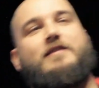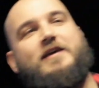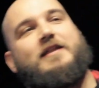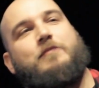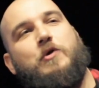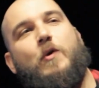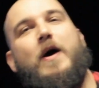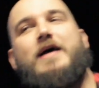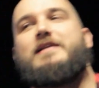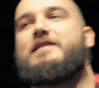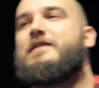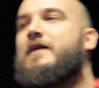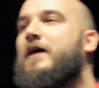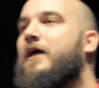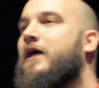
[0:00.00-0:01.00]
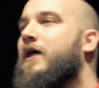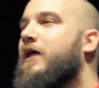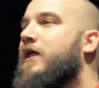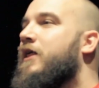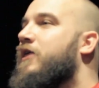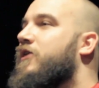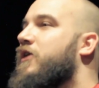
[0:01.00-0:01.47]
at AWS
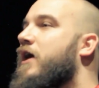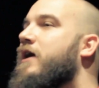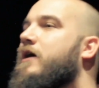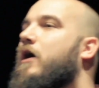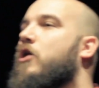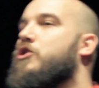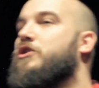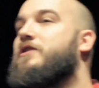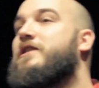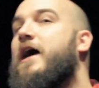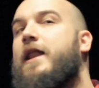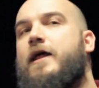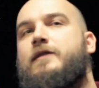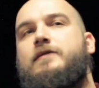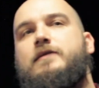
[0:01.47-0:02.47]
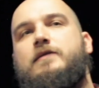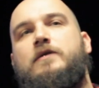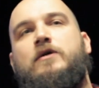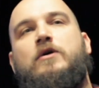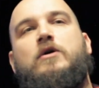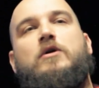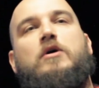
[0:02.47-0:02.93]
think are the tenets
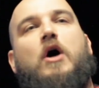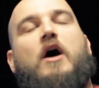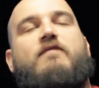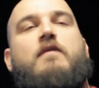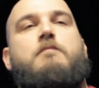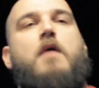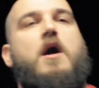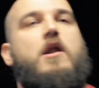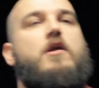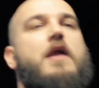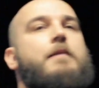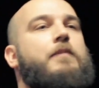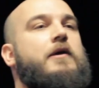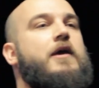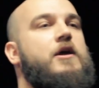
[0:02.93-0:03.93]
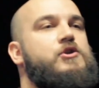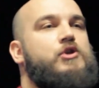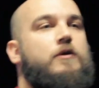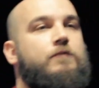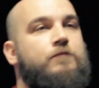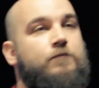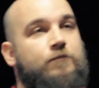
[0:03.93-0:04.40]
of a modern
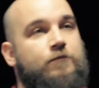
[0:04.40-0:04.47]
application.